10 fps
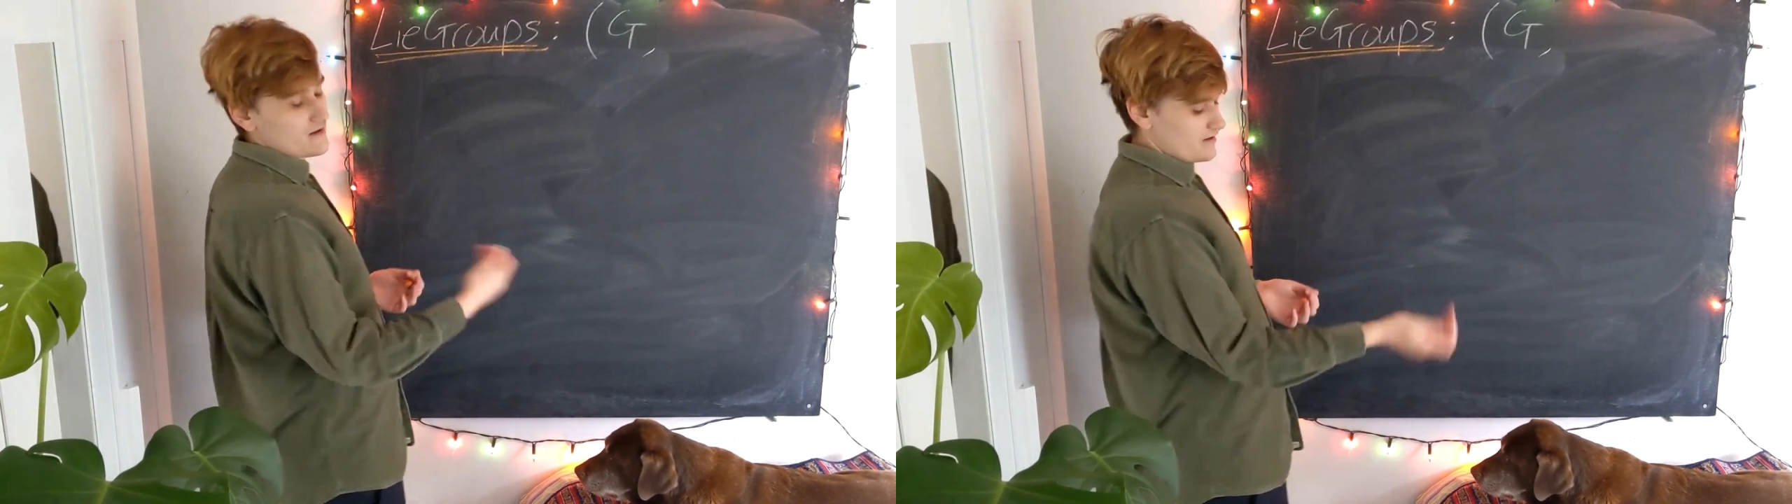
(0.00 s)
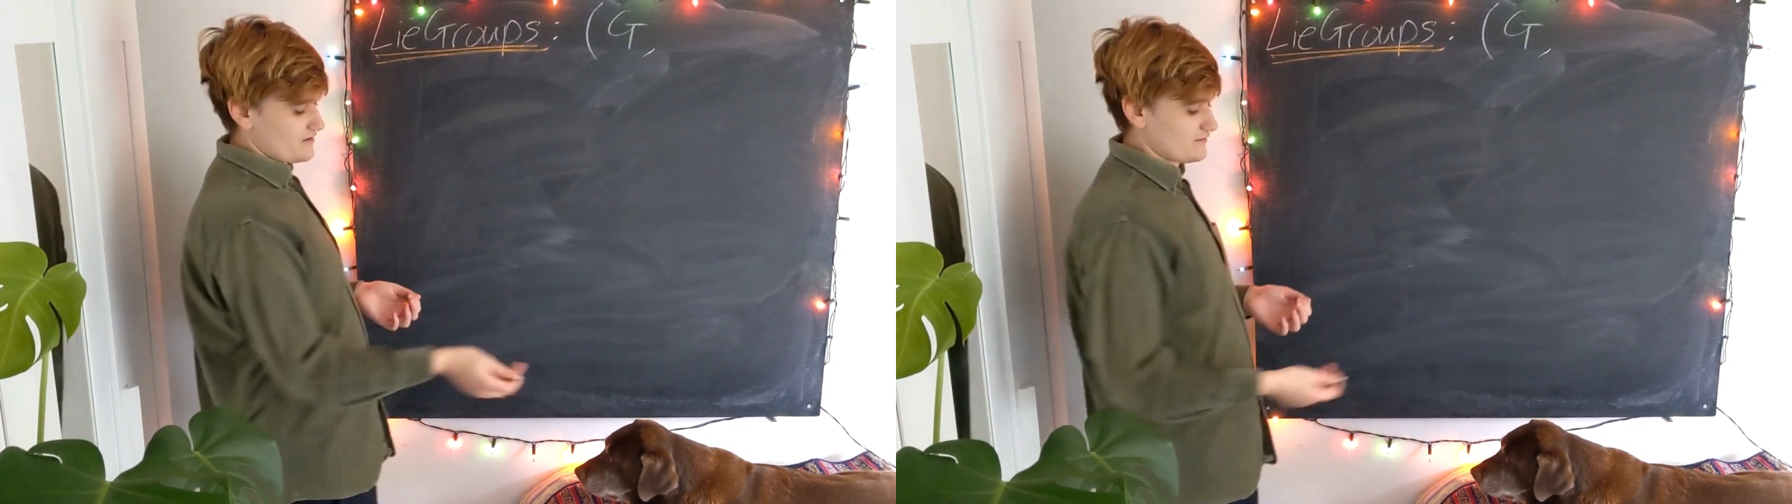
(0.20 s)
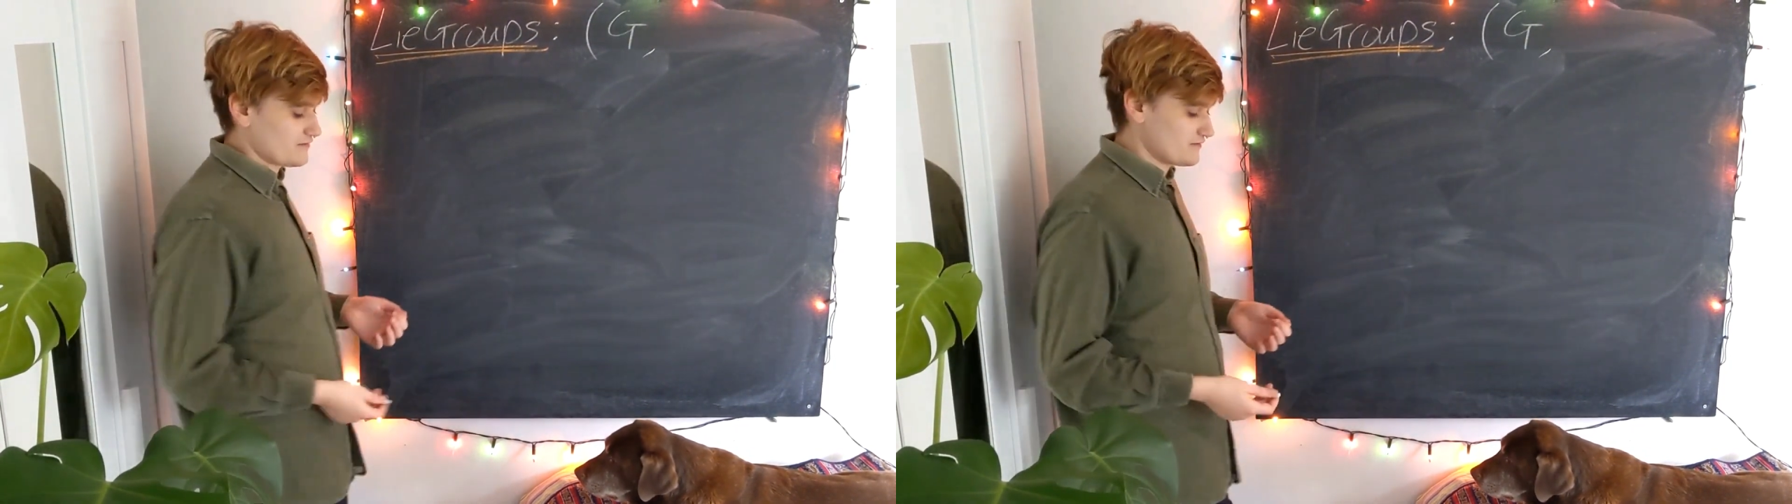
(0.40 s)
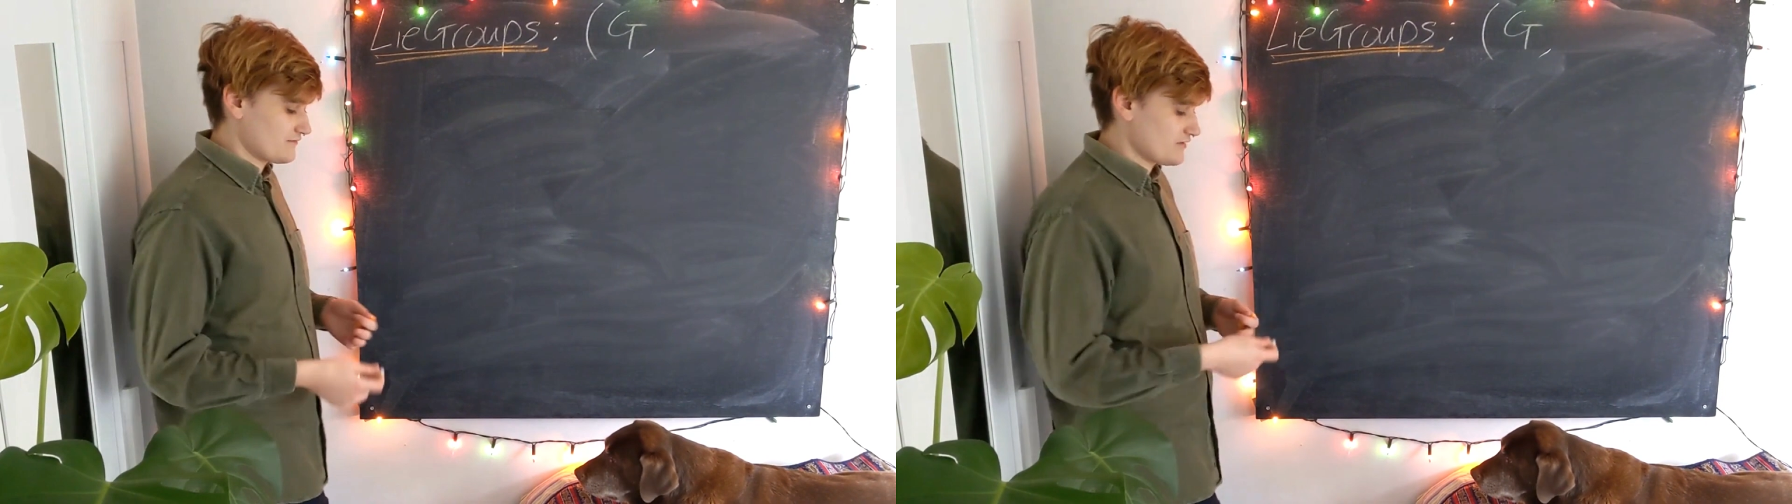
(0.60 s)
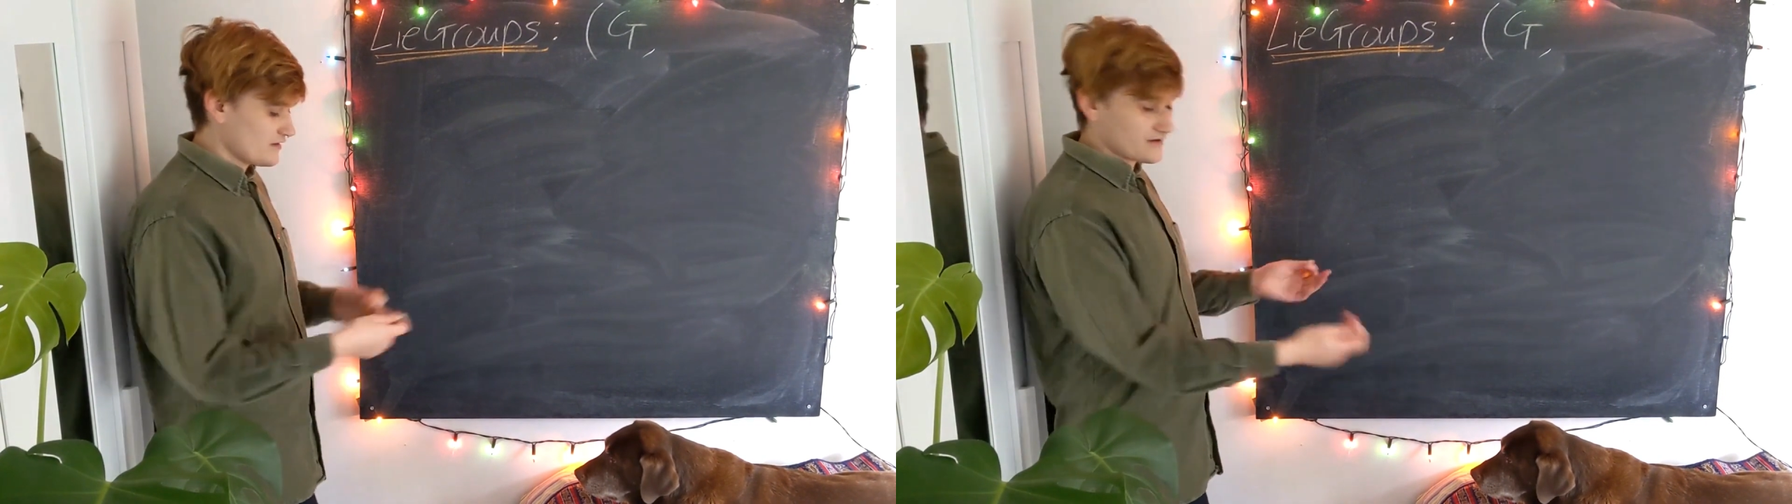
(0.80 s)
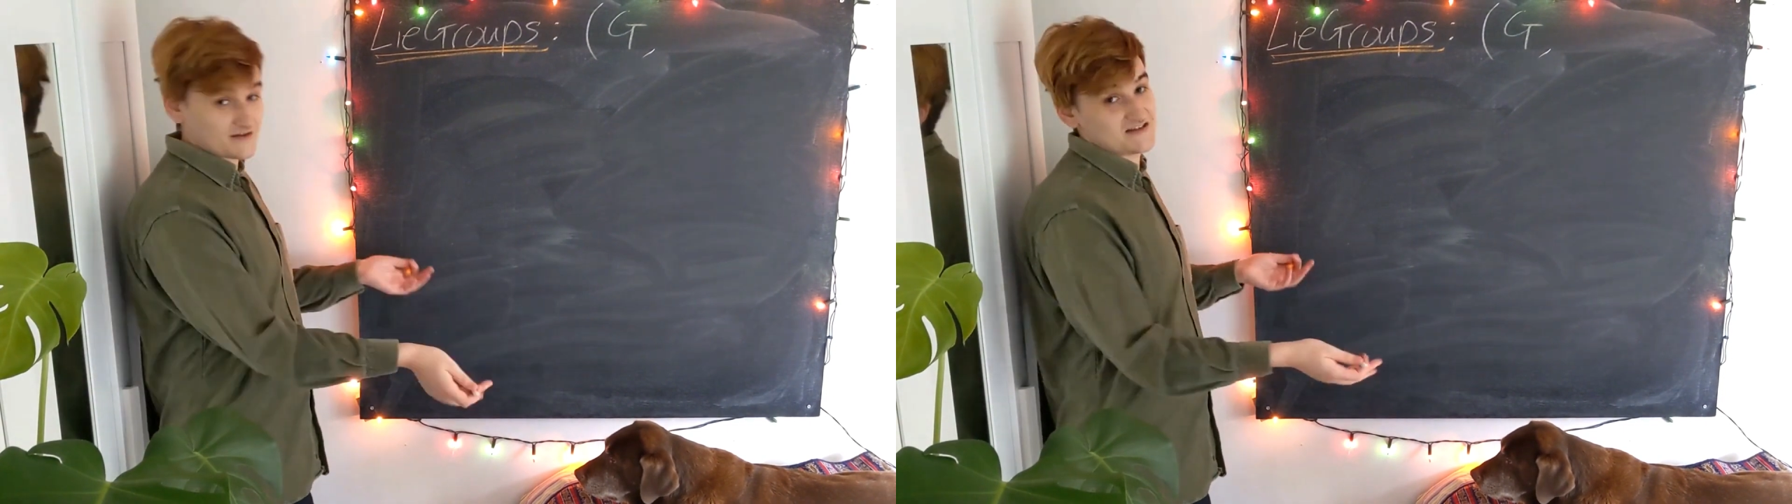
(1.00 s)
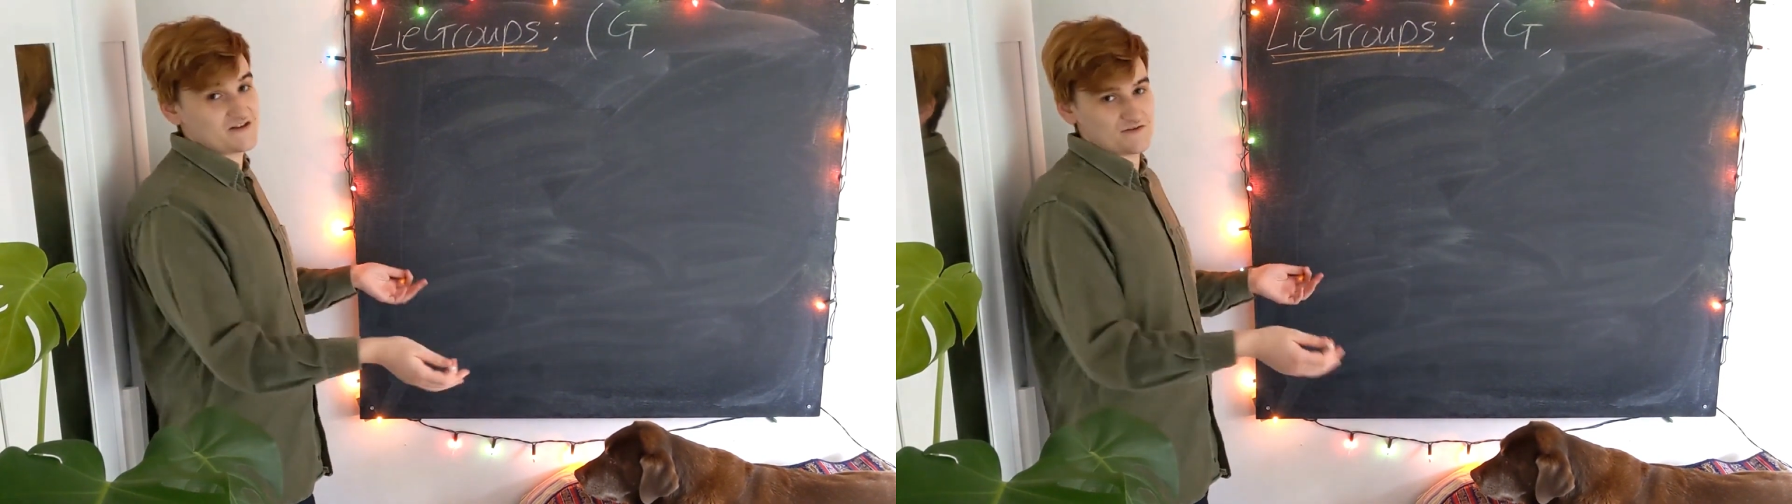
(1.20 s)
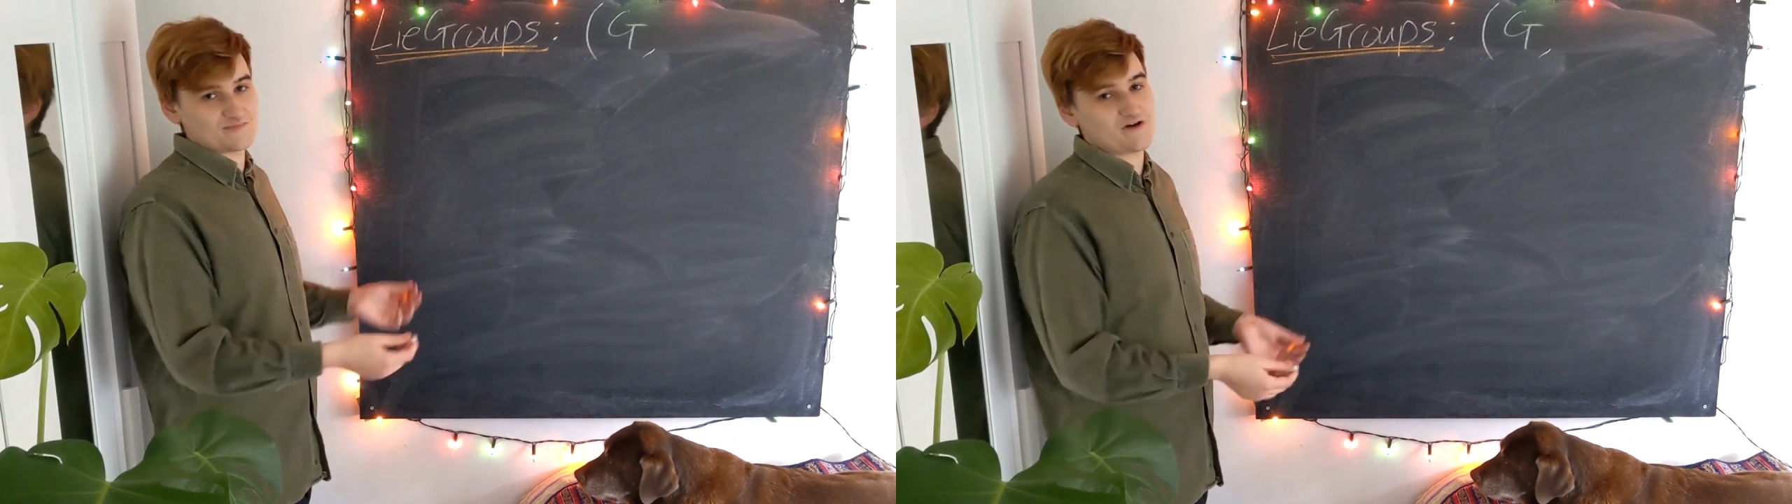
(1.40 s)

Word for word: uh, continuous